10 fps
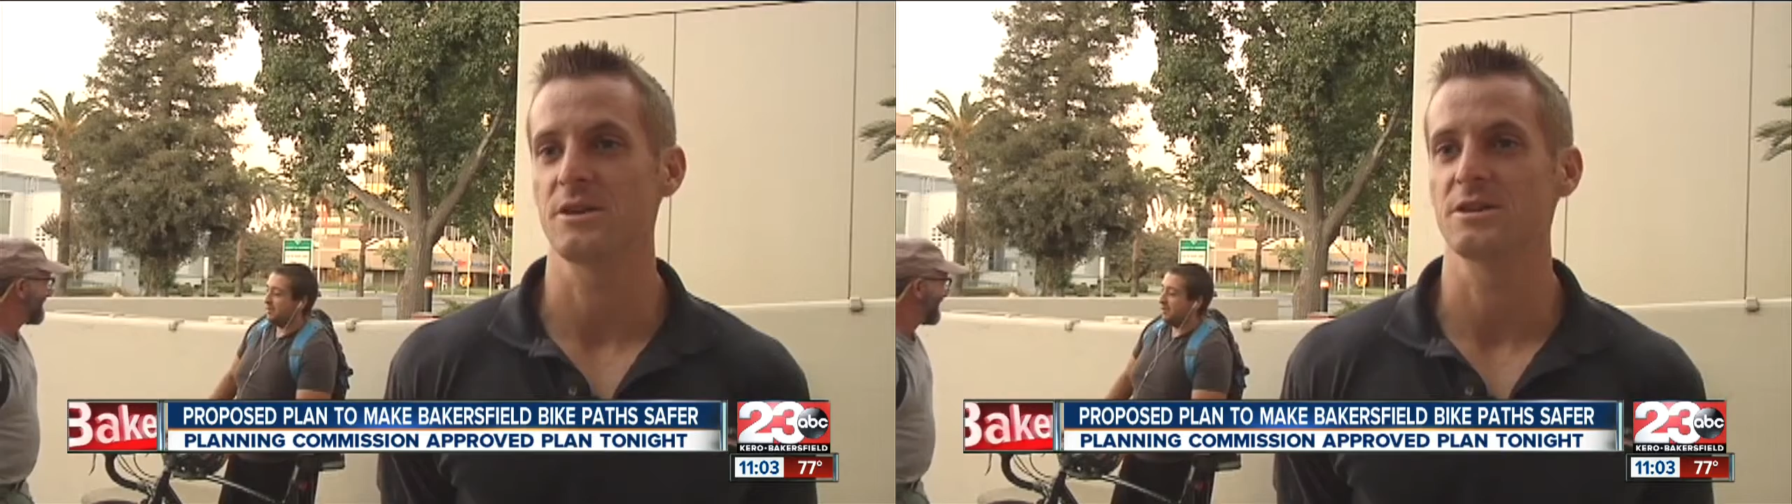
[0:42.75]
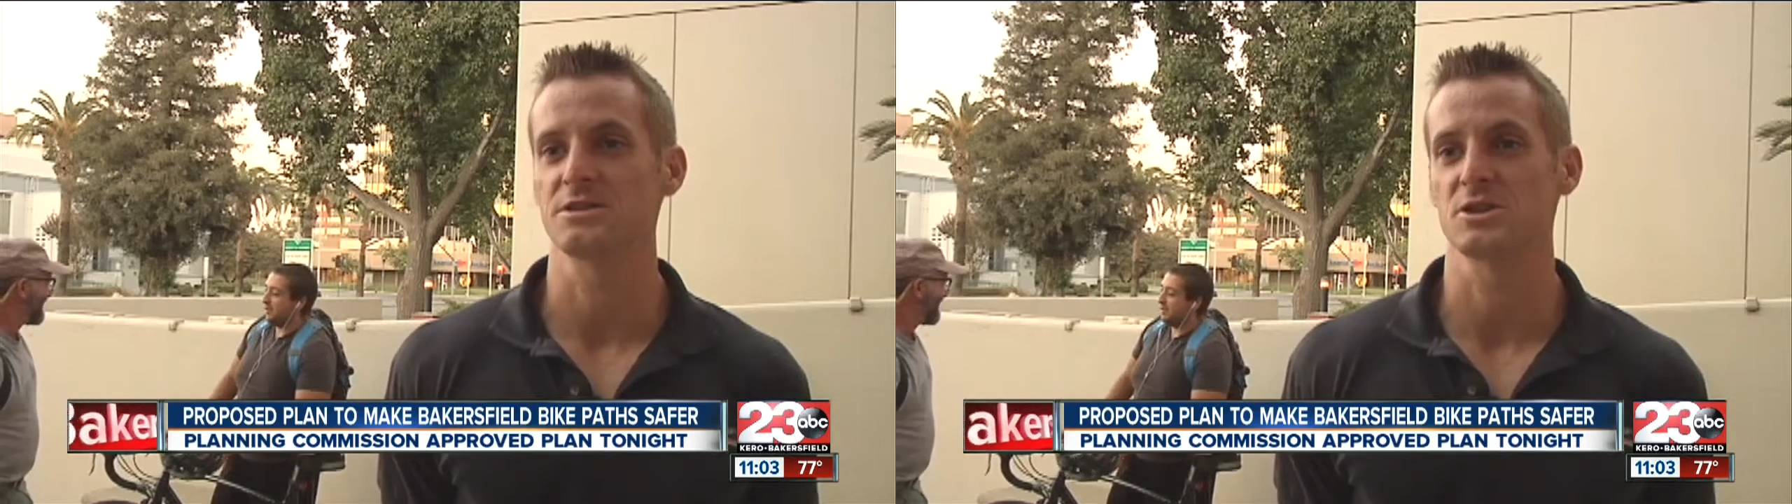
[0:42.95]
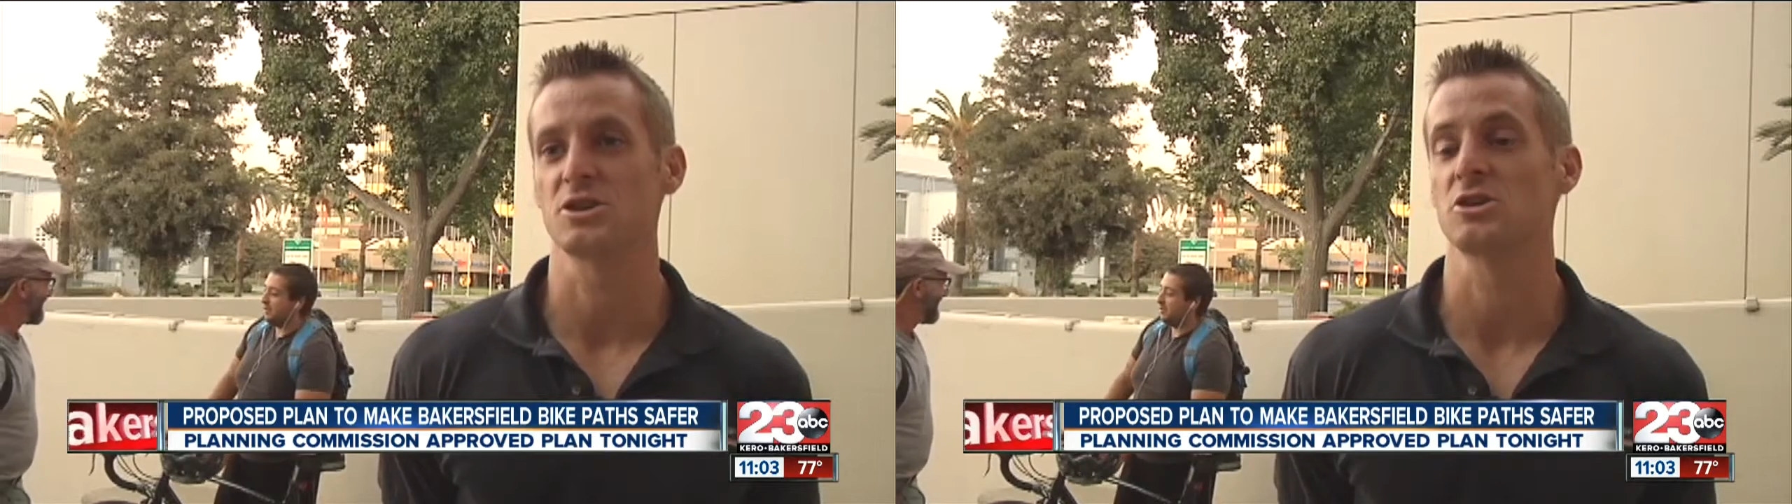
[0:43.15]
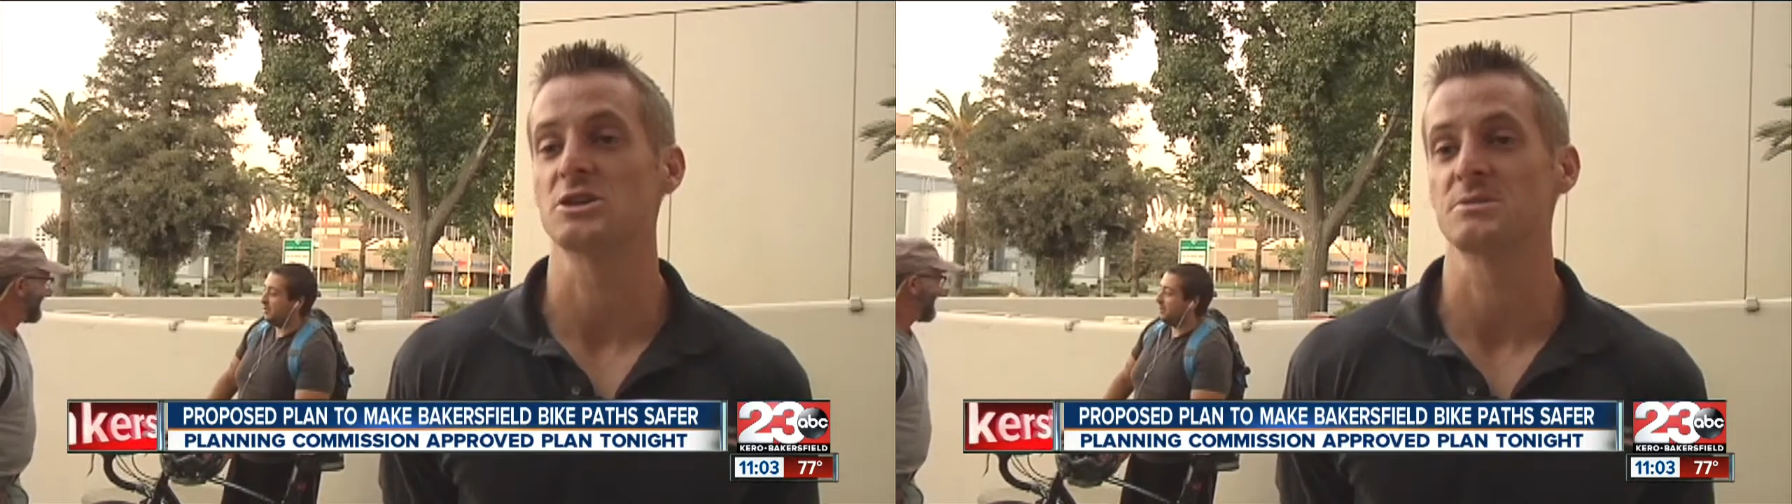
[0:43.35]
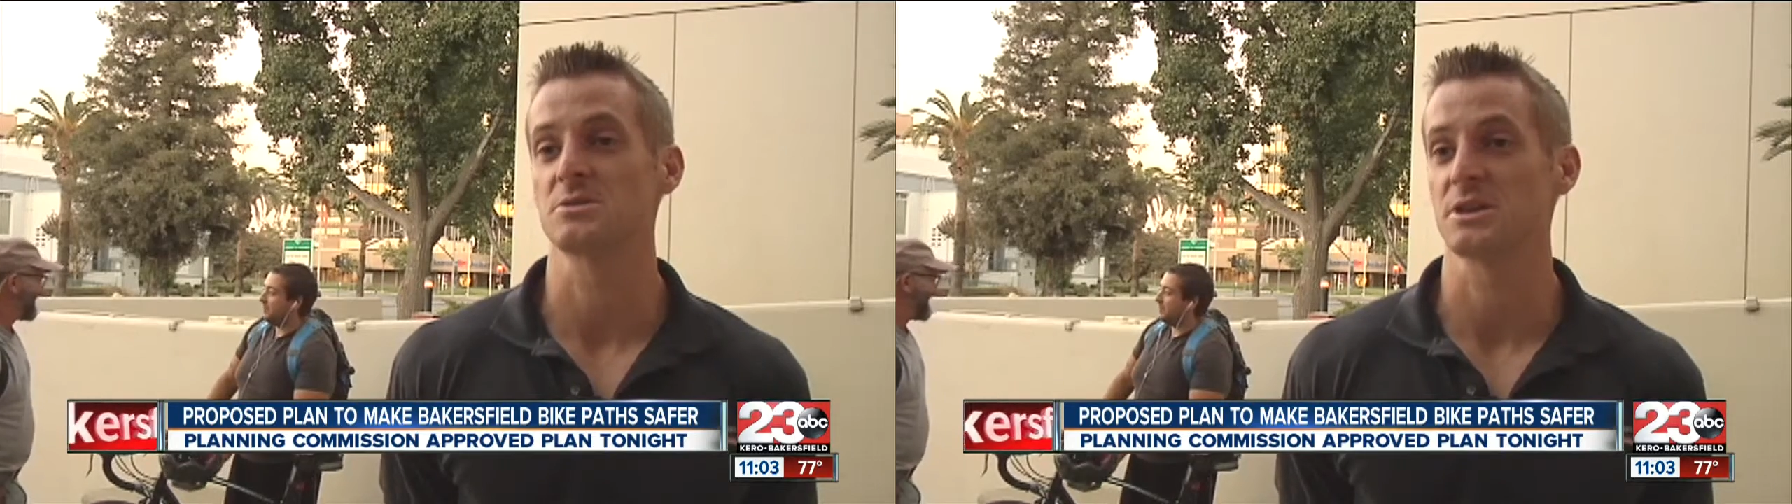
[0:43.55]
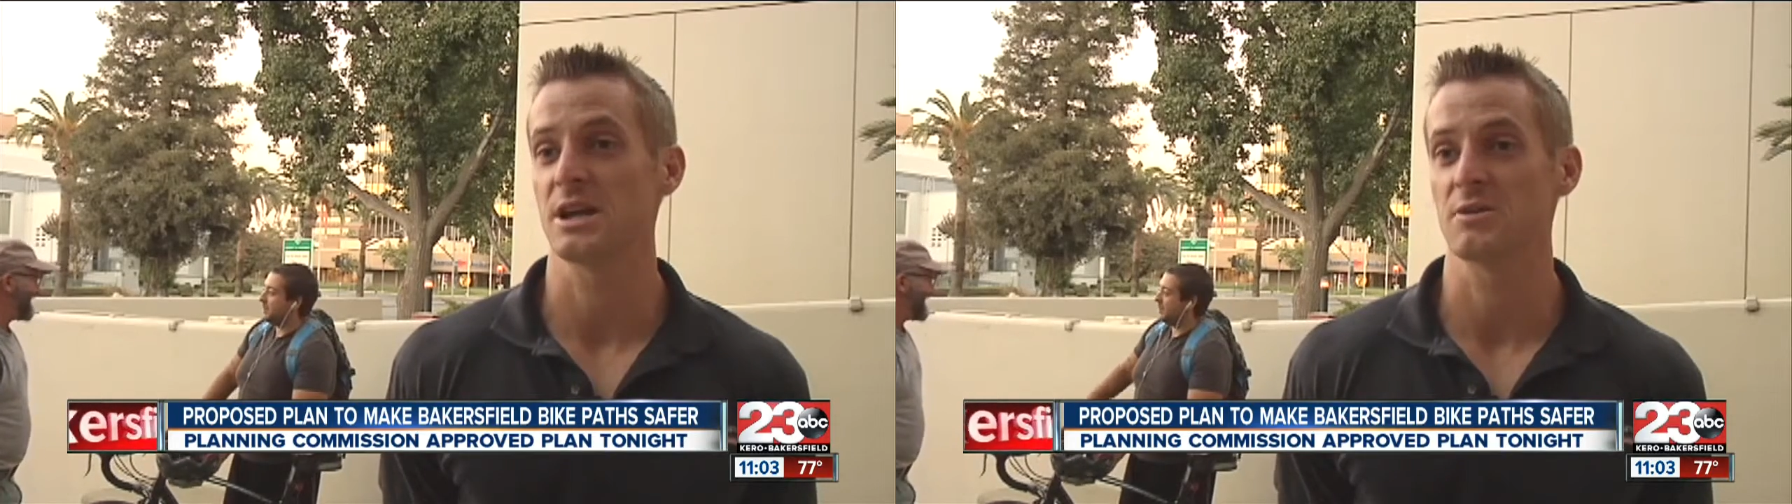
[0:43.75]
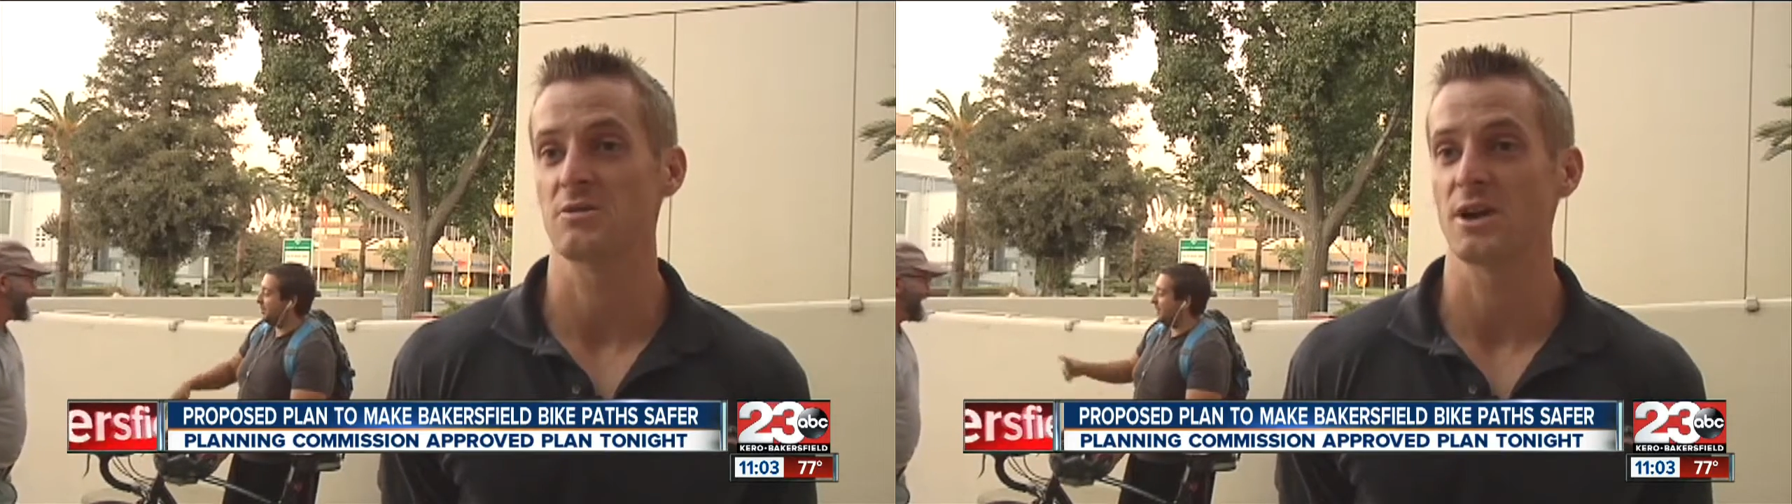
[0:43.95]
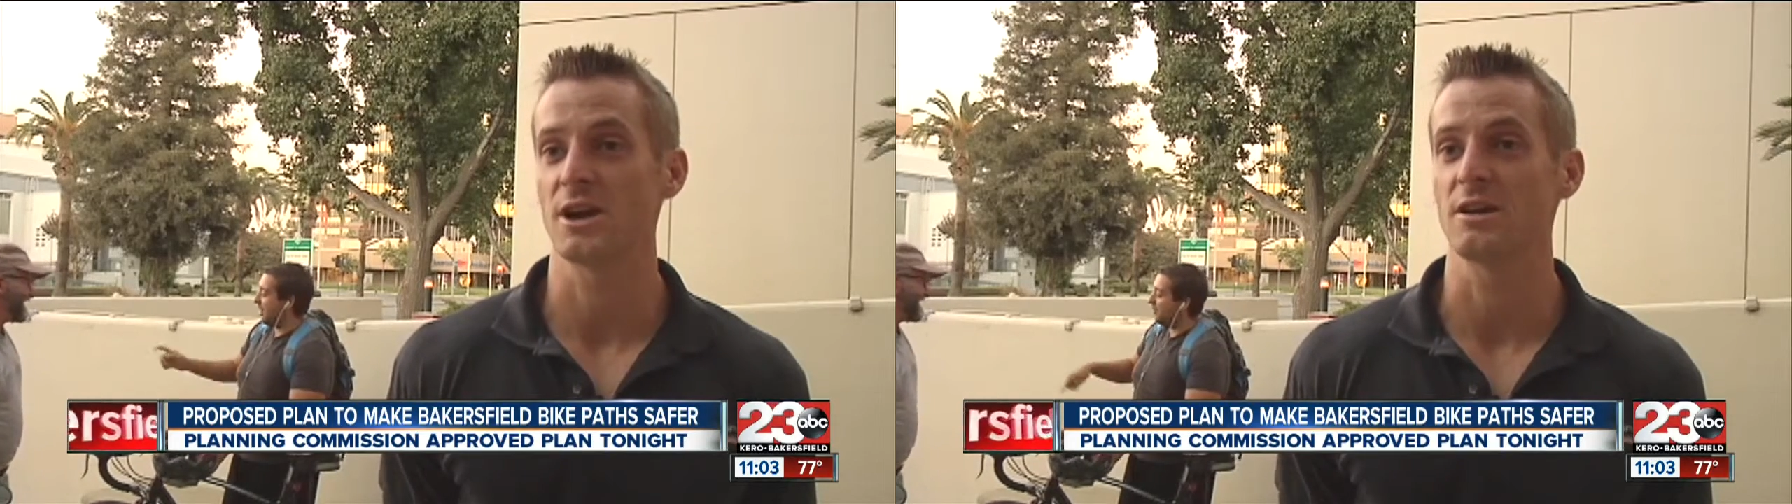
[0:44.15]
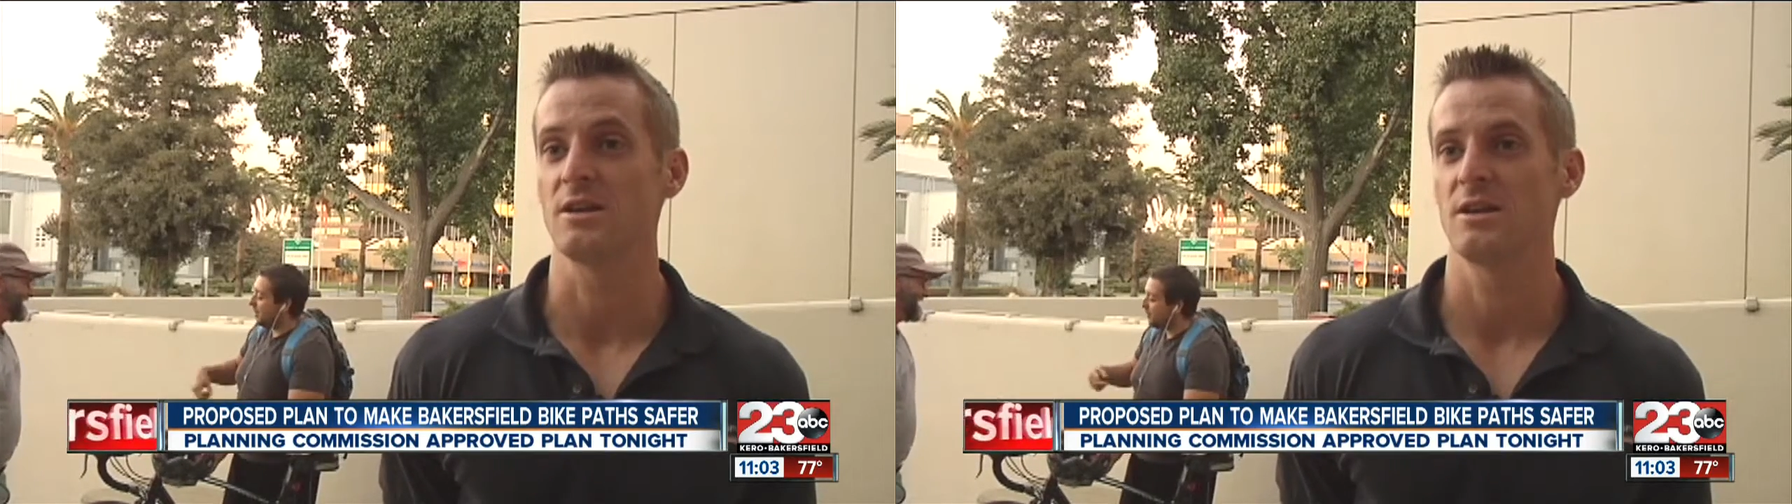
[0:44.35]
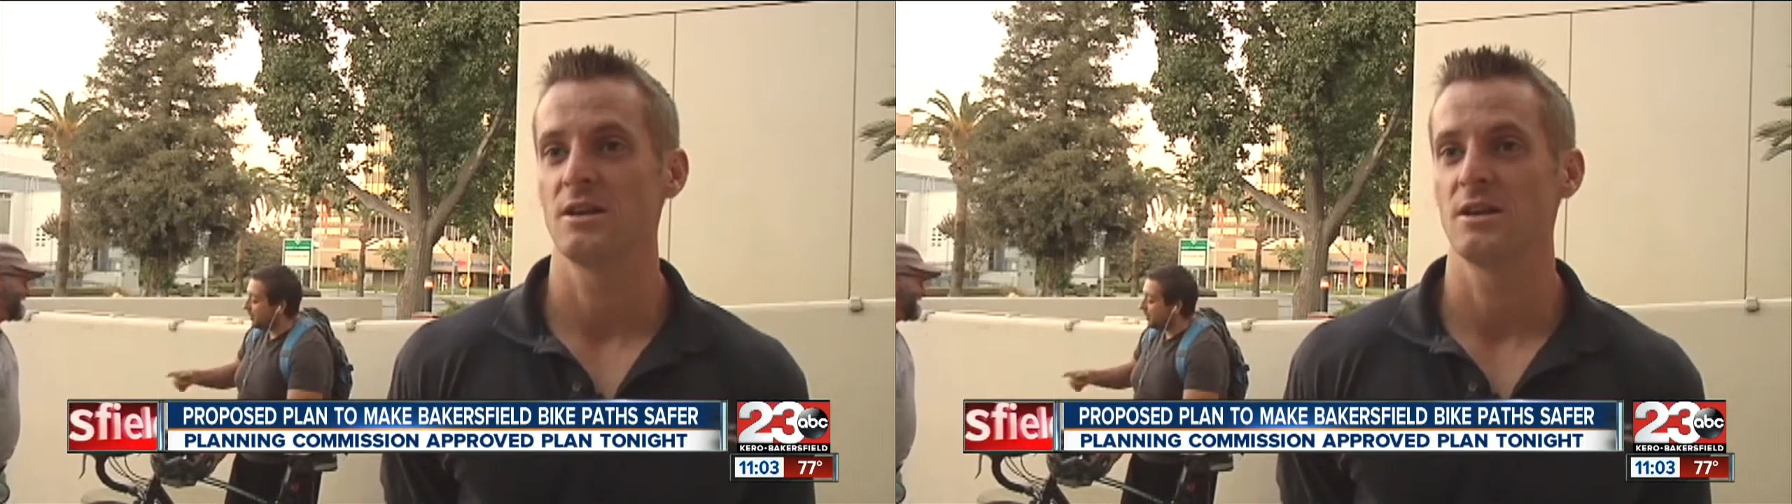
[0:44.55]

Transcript: it doesn't encourage people to get out and ride.